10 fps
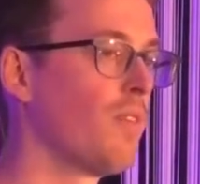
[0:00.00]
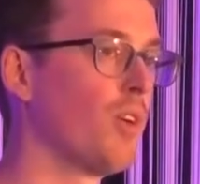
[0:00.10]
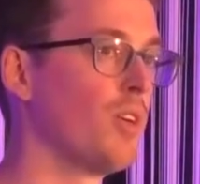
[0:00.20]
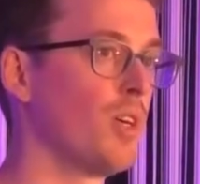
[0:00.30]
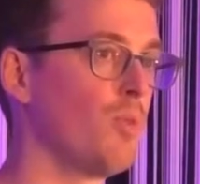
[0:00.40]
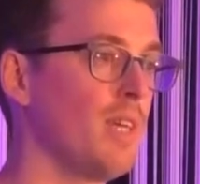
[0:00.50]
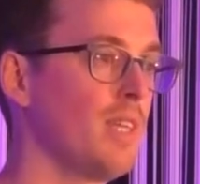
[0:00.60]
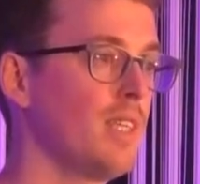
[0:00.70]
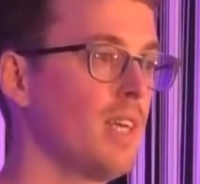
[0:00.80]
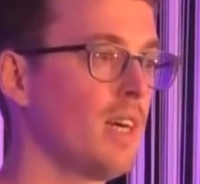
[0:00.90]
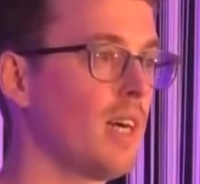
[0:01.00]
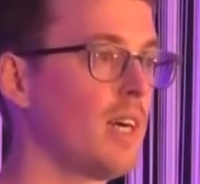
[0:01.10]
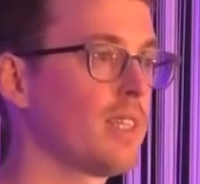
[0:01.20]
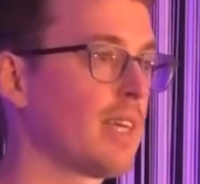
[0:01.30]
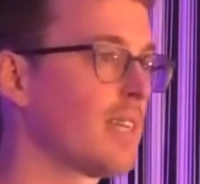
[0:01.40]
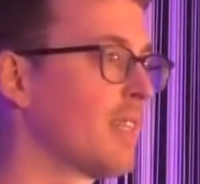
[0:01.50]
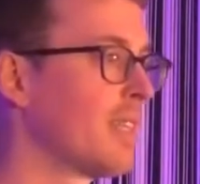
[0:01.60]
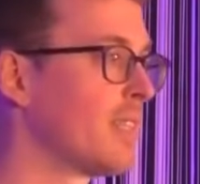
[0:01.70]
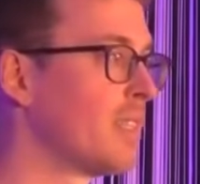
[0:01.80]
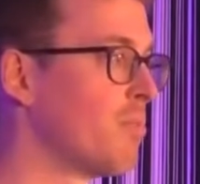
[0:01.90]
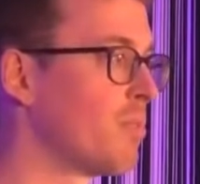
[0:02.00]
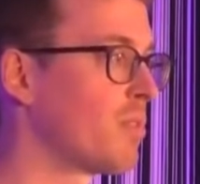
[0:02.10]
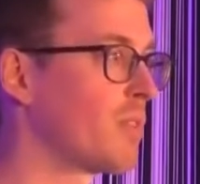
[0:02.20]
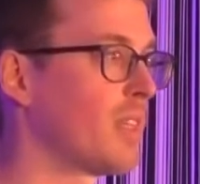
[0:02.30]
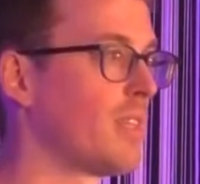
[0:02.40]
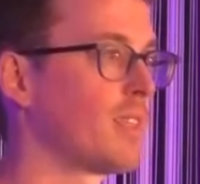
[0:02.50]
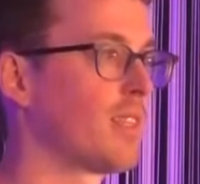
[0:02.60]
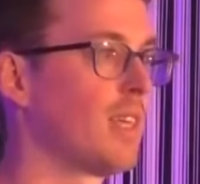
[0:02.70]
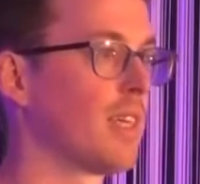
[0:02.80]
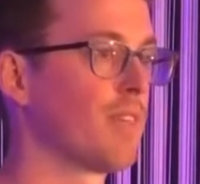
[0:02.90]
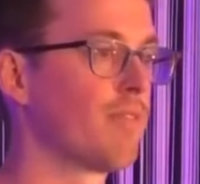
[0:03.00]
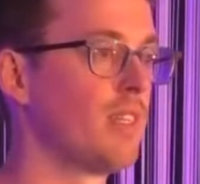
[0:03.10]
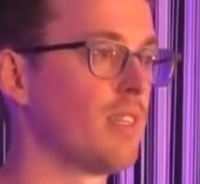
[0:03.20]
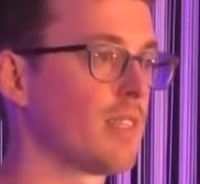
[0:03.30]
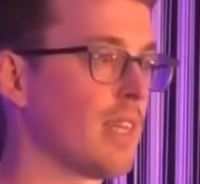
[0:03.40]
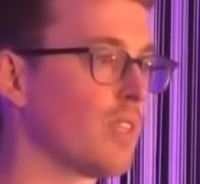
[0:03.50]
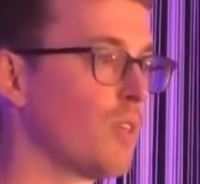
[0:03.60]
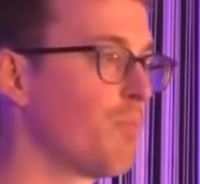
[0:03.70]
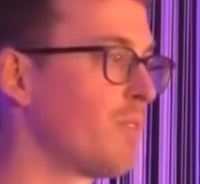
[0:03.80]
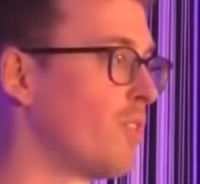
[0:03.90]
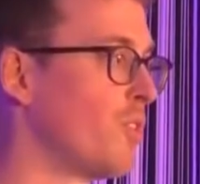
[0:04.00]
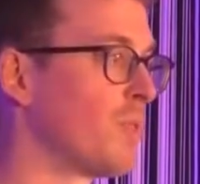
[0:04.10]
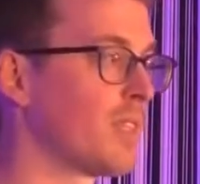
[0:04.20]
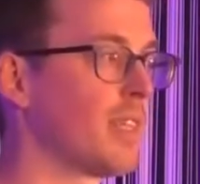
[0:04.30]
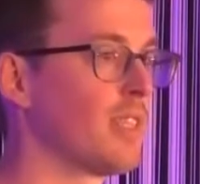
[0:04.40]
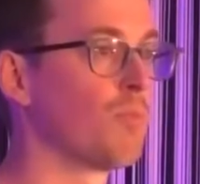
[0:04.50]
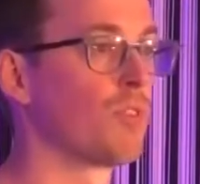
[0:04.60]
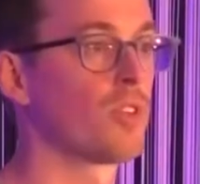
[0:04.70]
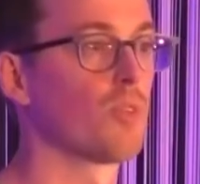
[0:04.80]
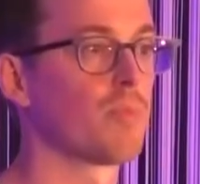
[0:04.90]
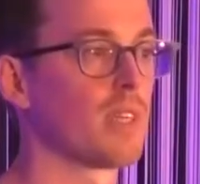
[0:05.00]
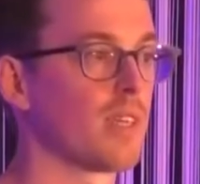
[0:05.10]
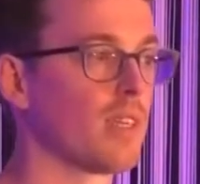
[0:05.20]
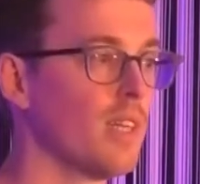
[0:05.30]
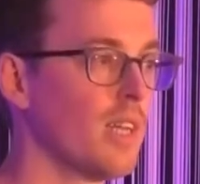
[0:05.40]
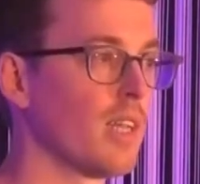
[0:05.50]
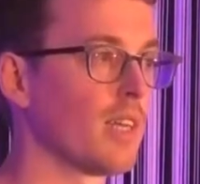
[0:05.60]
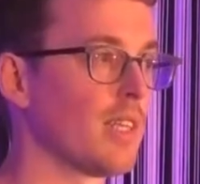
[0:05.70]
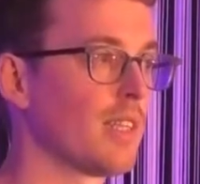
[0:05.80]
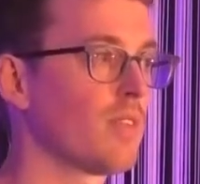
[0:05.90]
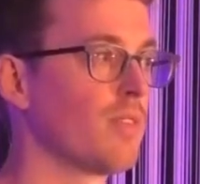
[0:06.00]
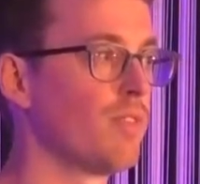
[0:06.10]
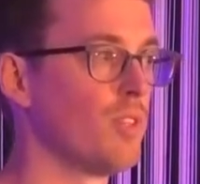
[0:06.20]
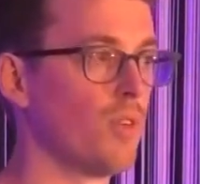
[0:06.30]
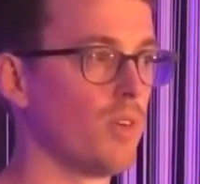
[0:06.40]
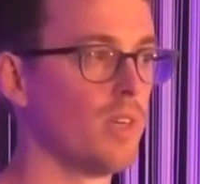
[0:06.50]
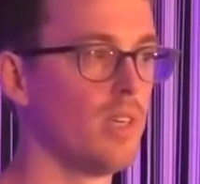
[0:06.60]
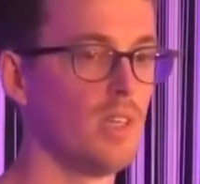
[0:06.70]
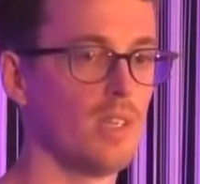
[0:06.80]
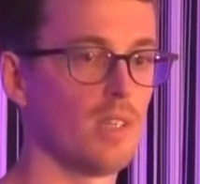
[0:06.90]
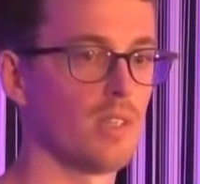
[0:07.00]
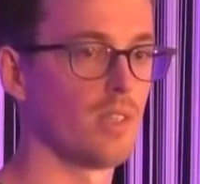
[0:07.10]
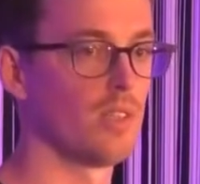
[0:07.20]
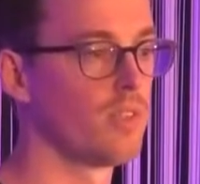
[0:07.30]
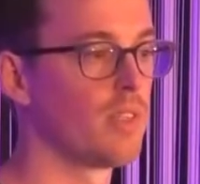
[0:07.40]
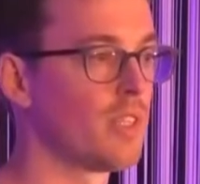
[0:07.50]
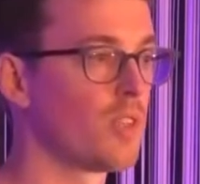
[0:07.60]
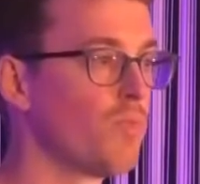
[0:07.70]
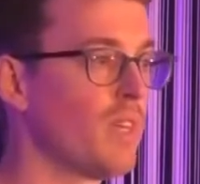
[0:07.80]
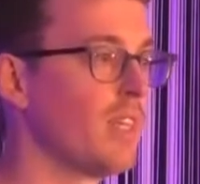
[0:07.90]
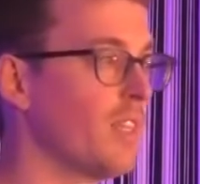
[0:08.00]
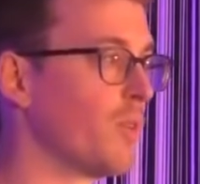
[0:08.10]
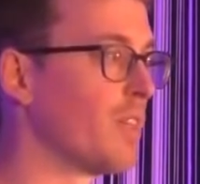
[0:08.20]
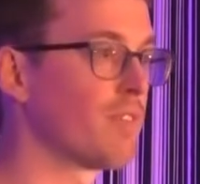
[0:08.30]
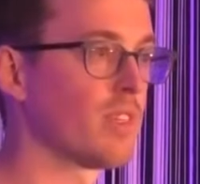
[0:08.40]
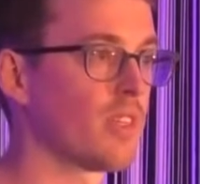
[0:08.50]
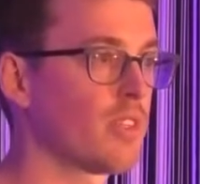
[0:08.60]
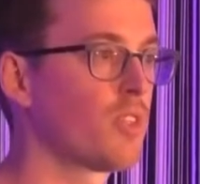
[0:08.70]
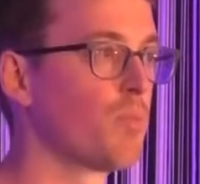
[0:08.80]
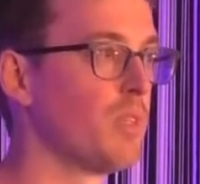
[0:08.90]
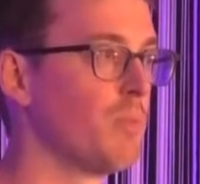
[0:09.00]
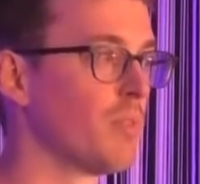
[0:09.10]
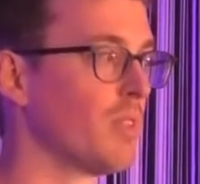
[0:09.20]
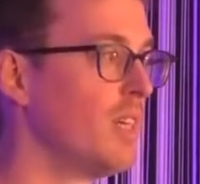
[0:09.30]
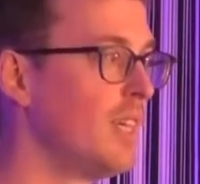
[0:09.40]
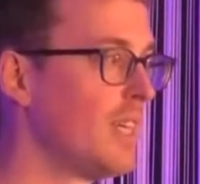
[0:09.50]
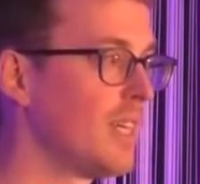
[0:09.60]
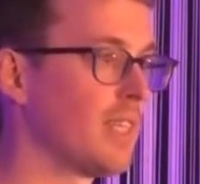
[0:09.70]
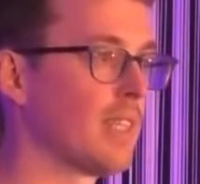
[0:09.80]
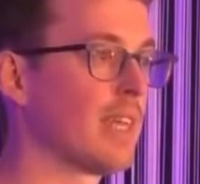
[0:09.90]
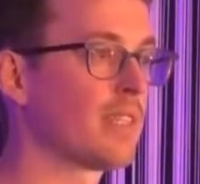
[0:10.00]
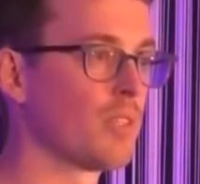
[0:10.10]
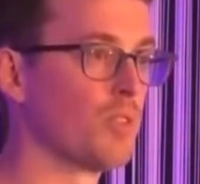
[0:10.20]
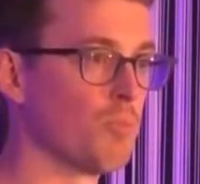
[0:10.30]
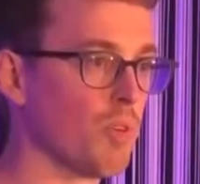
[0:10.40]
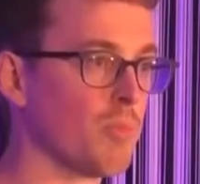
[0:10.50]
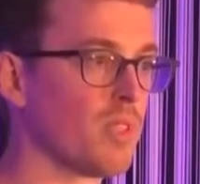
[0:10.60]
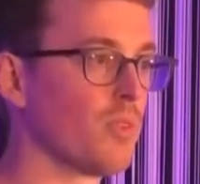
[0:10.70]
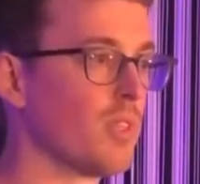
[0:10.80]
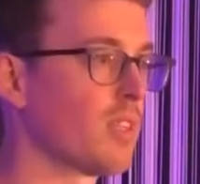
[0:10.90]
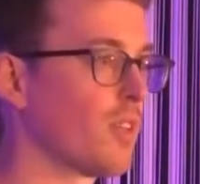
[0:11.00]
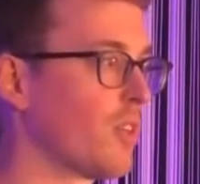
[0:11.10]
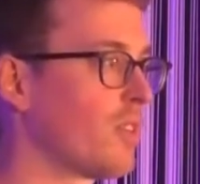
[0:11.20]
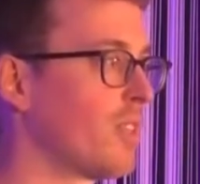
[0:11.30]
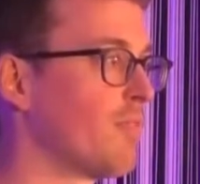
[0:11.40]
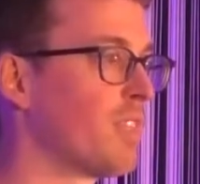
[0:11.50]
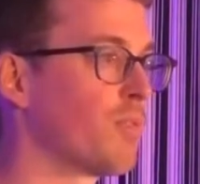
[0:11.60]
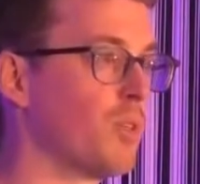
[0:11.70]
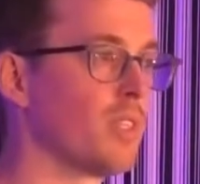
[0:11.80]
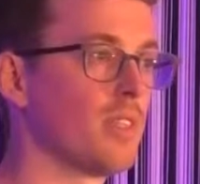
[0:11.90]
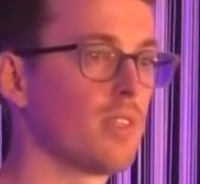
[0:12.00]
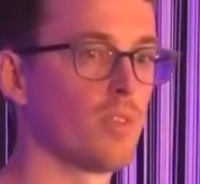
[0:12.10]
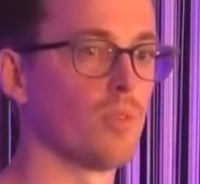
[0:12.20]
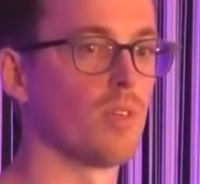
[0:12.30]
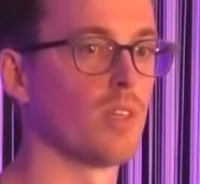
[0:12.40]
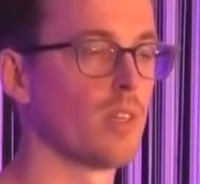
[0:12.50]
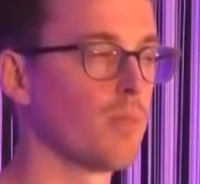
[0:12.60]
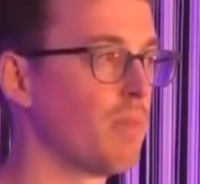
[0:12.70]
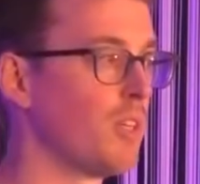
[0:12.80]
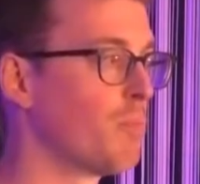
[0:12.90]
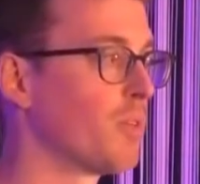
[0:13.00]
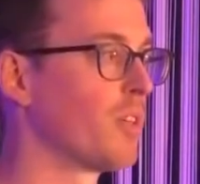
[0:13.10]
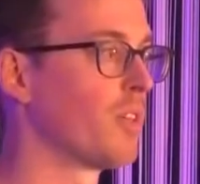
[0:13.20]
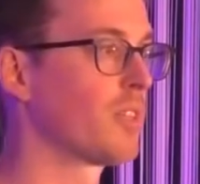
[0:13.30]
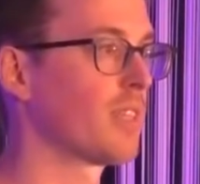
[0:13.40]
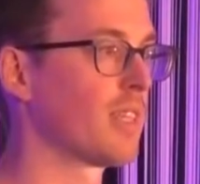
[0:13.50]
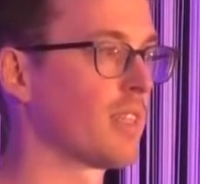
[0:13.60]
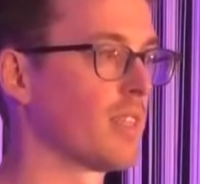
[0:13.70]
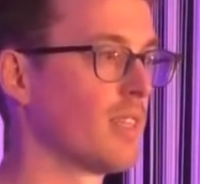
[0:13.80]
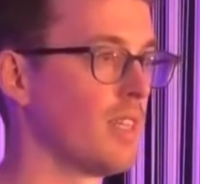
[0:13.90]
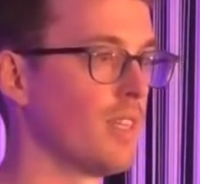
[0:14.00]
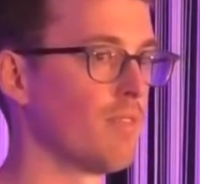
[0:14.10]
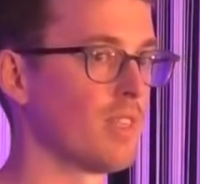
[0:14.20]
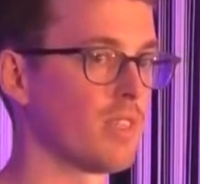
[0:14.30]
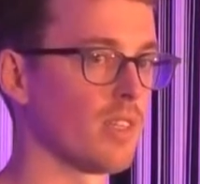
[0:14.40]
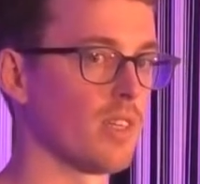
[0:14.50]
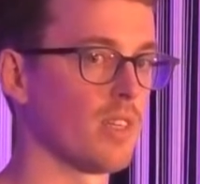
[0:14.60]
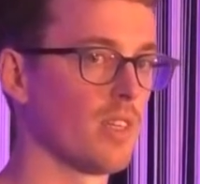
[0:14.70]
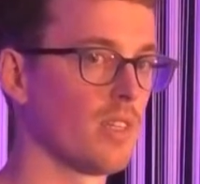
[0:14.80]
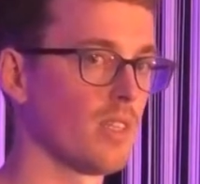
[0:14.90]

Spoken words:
a way I tackle that in teams is like if there's a stand-up, if you're doing a stand-up or something like that, there's some way you give tasks to people, that's a good moment to discuss if it's worth it to pair up or not, and if it's a